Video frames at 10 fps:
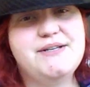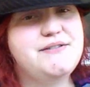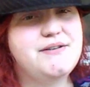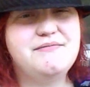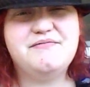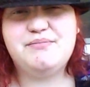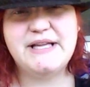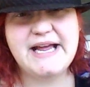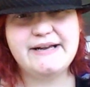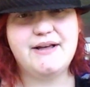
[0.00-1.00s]
such as
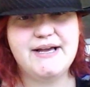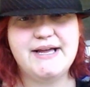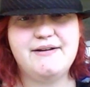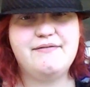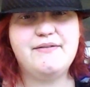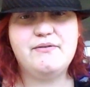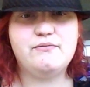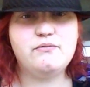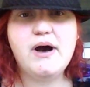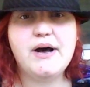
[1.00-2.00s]
plant life
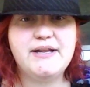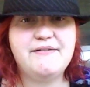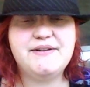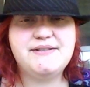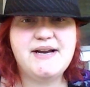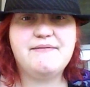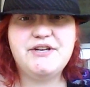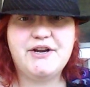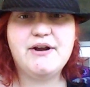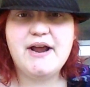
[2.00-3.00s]
and wildlife
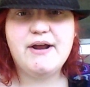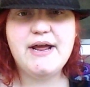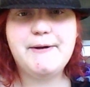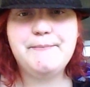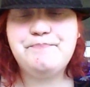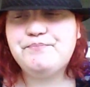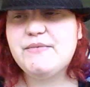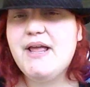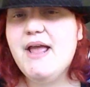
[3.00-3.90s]
that's native to your area.